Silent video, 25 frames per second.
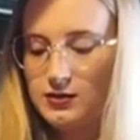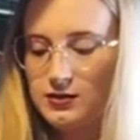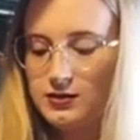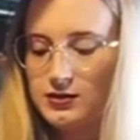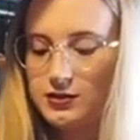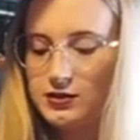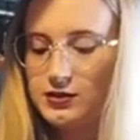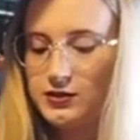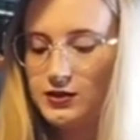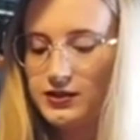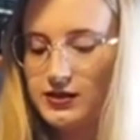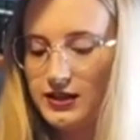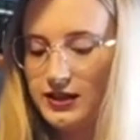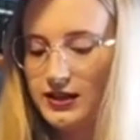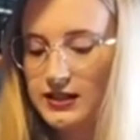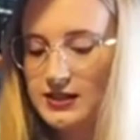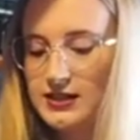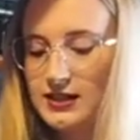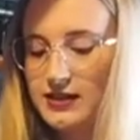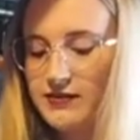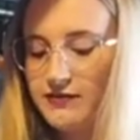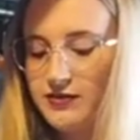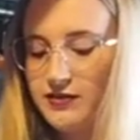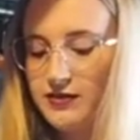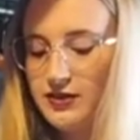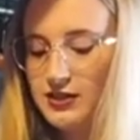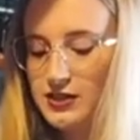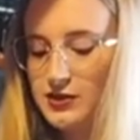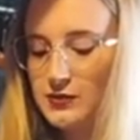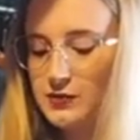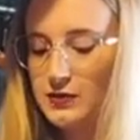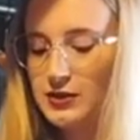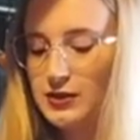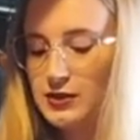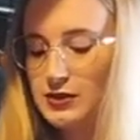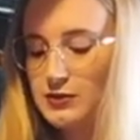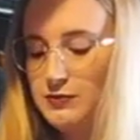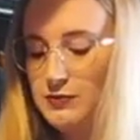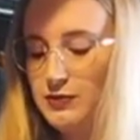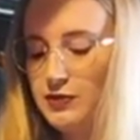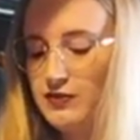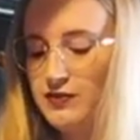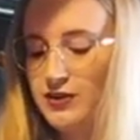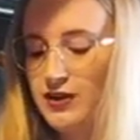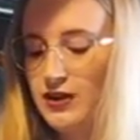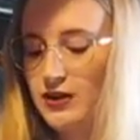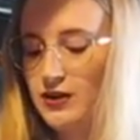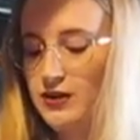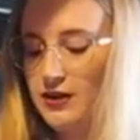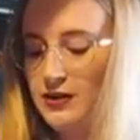So I think it's time for this one to move
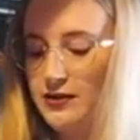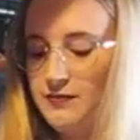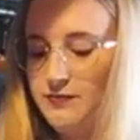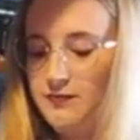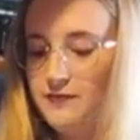on.